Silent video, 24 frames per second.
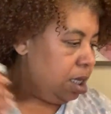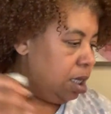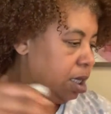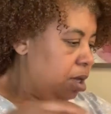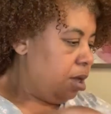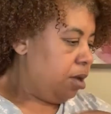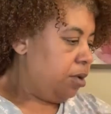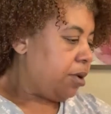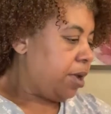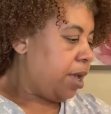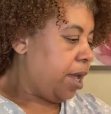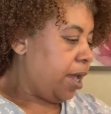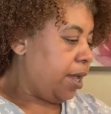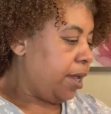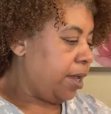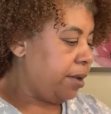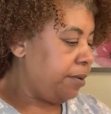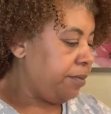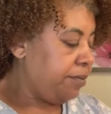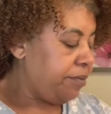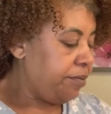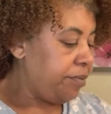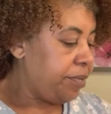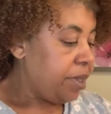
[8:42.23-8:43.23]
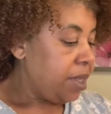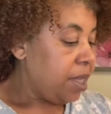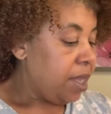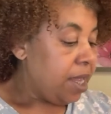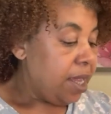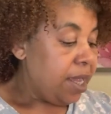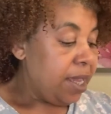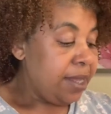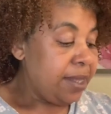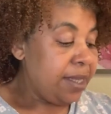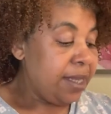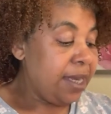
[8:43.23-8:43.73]
Okay?
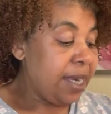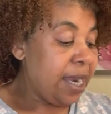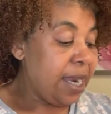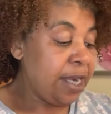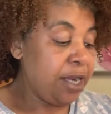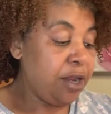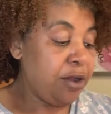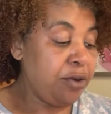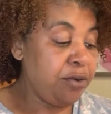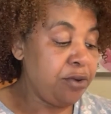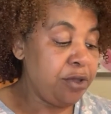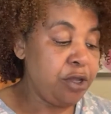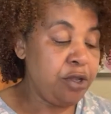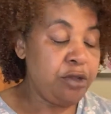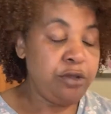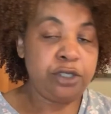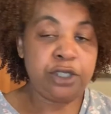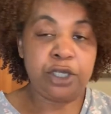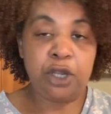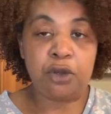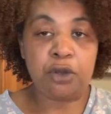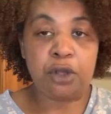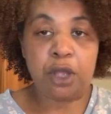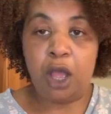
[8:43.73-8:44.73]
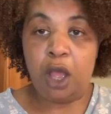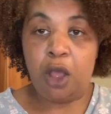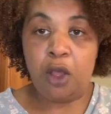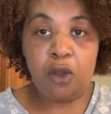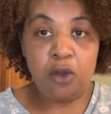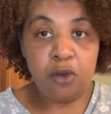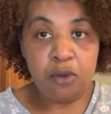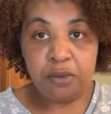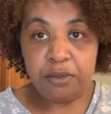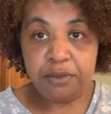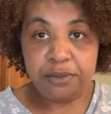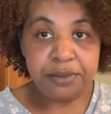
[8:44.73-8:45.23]
And then I don't use no
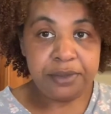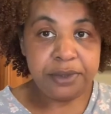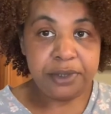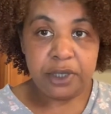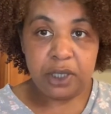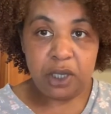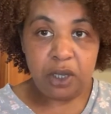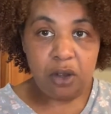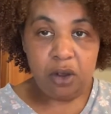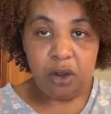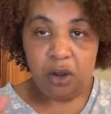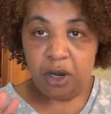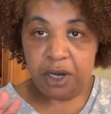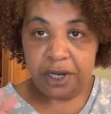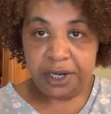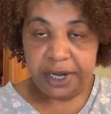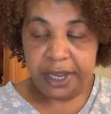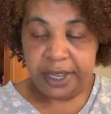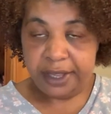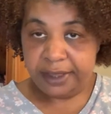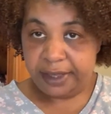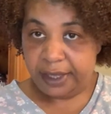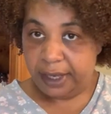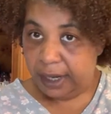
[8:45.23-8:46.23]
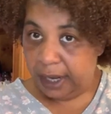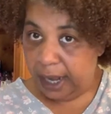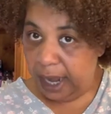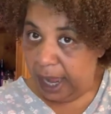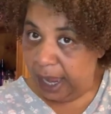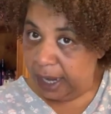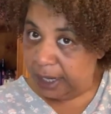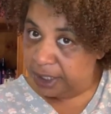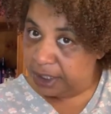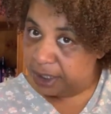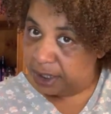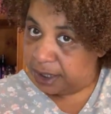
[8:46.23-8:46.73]
combs or nothing.
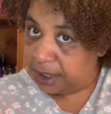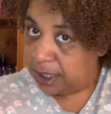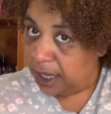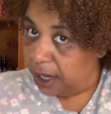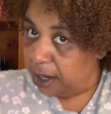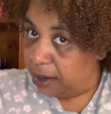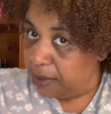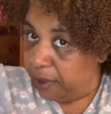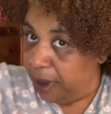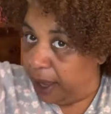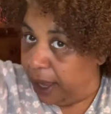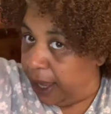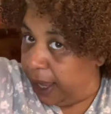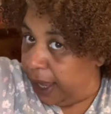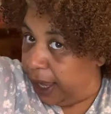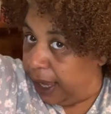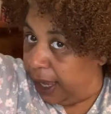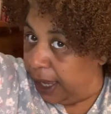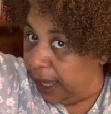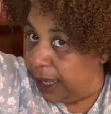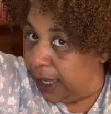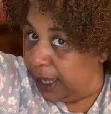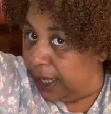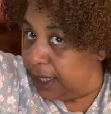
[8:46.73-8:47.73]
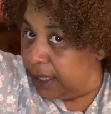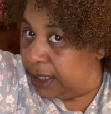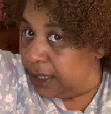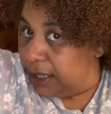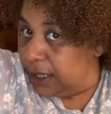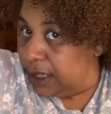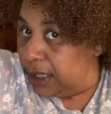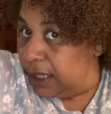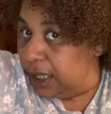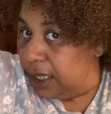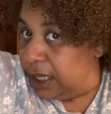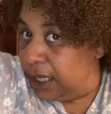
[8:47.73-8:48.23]
I just take my
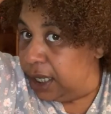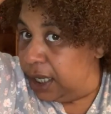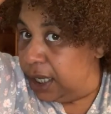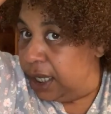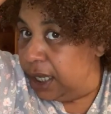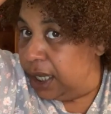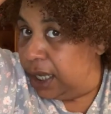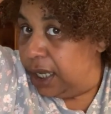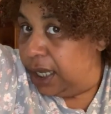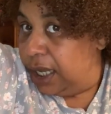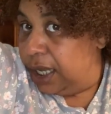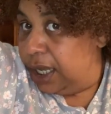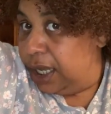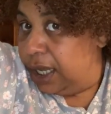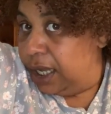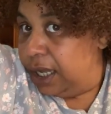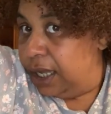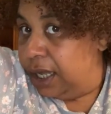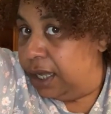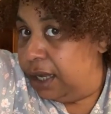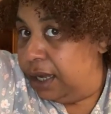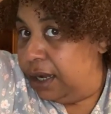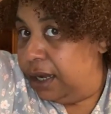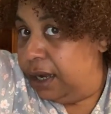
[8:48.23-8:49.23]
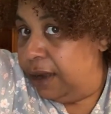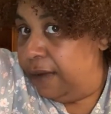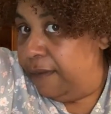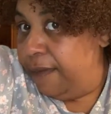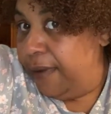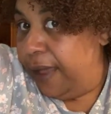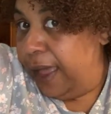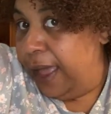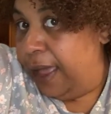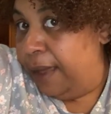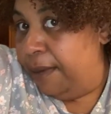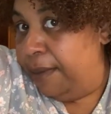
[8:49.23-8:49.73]
hands,
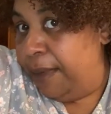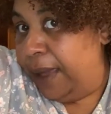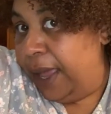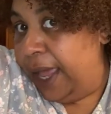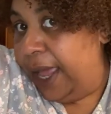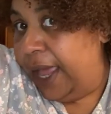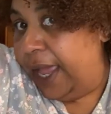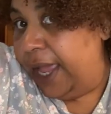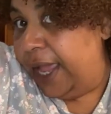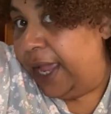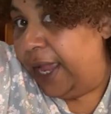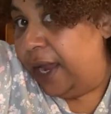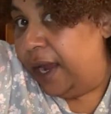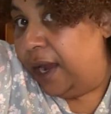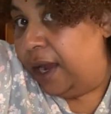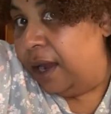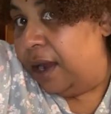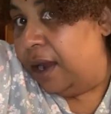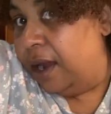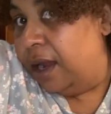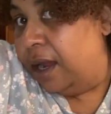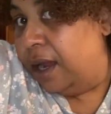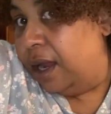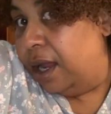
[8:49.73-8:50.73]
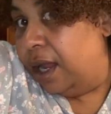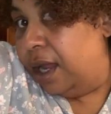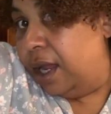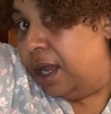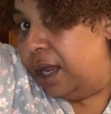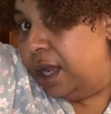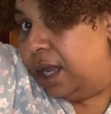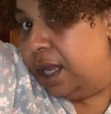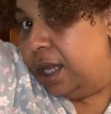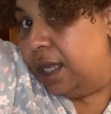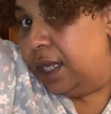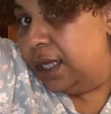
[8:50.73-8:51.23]
divide my hair
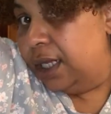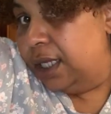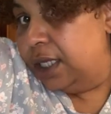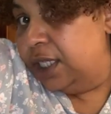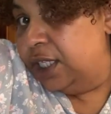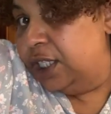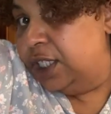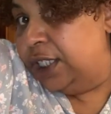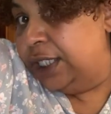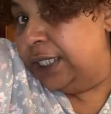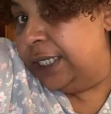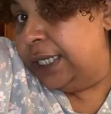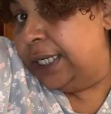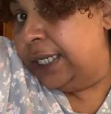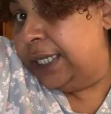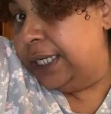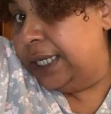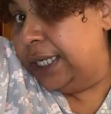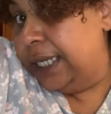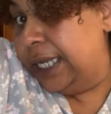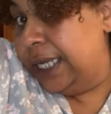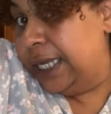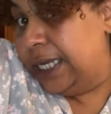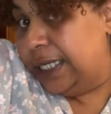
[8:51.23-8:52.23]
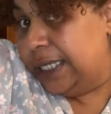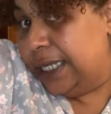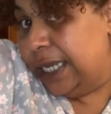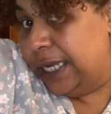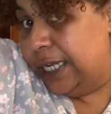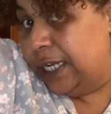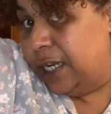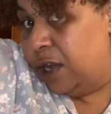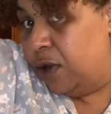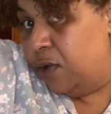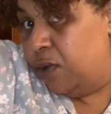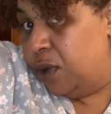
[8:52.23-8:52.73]
gently because I
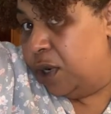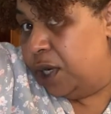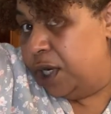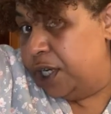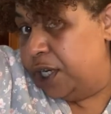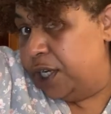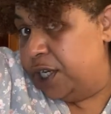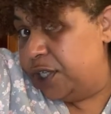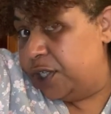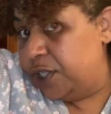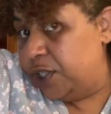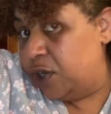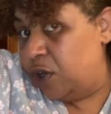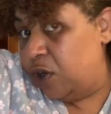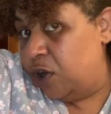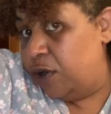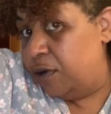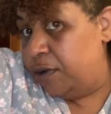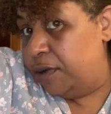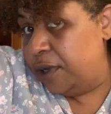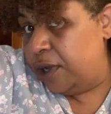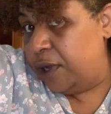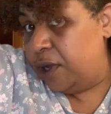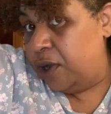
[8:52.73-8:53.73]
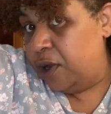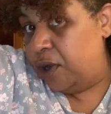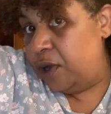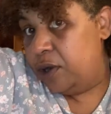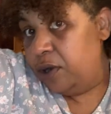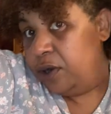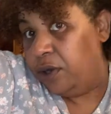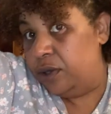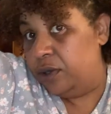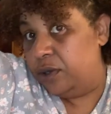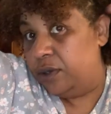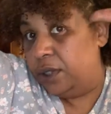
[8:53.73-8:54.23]
don't want to disturb the
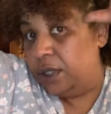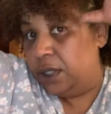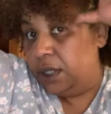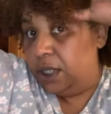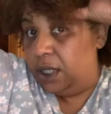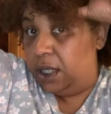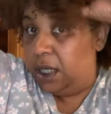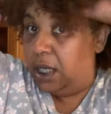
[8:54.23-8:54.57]
curls.